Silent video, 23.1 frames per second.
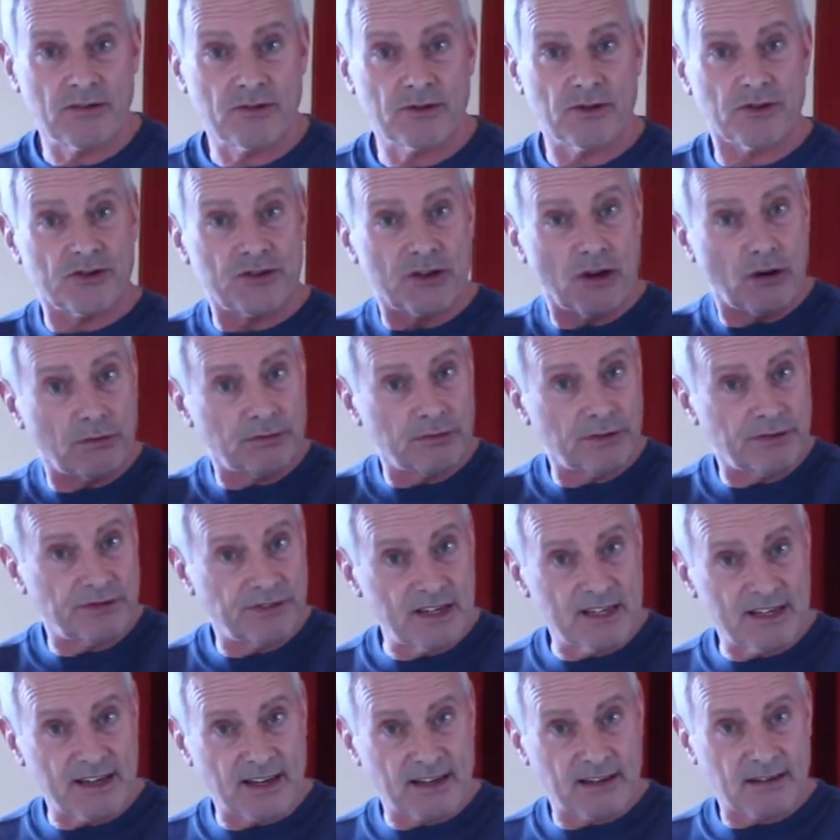So it's
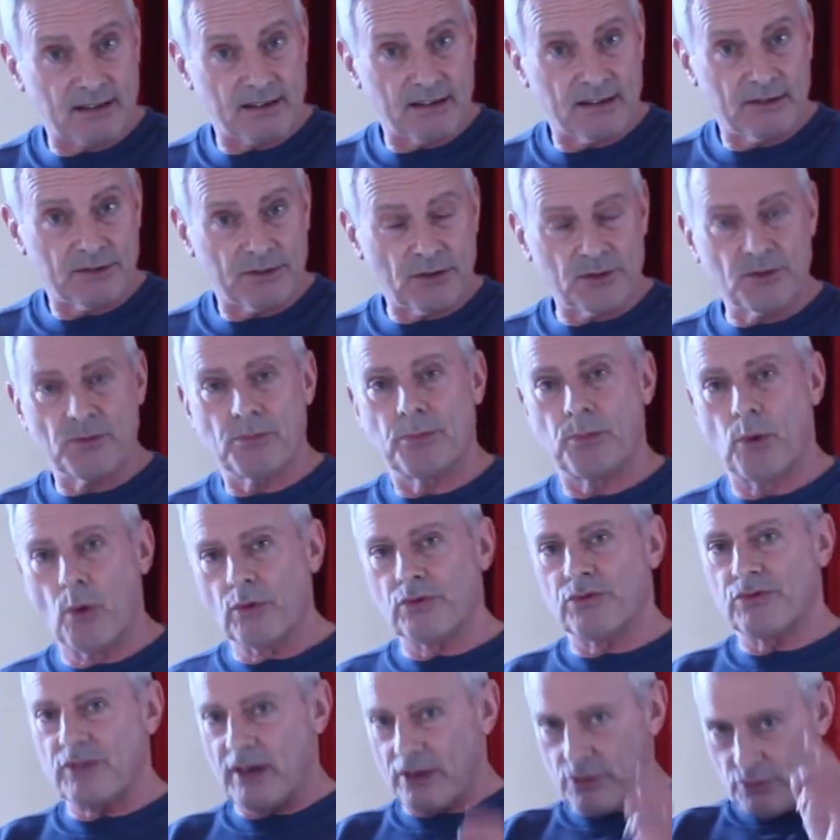self-defeating. So it's
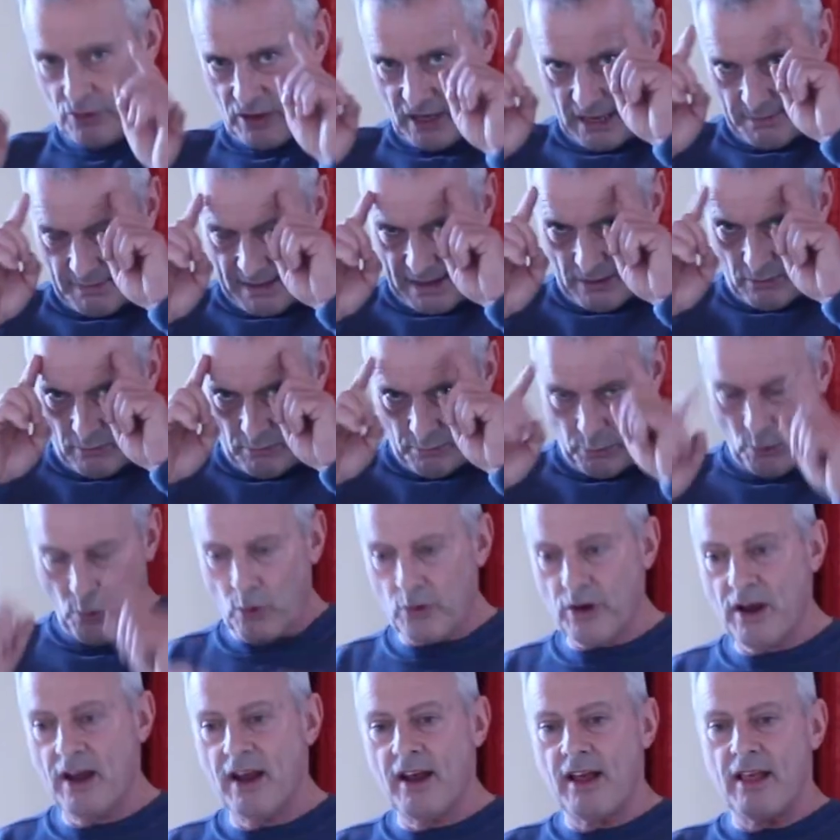important that you keep that on
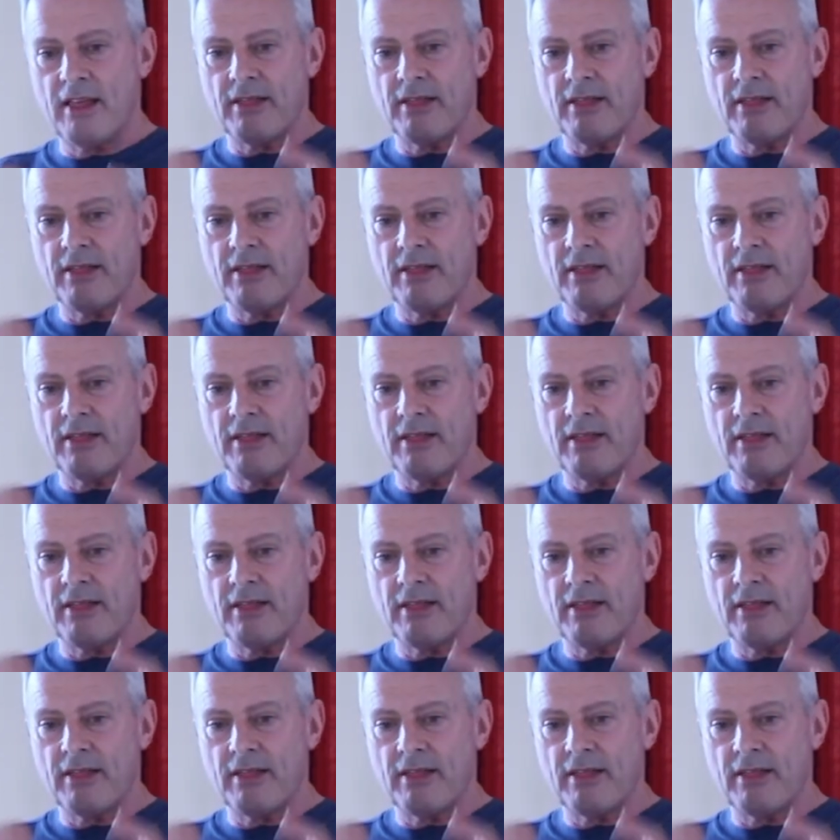board,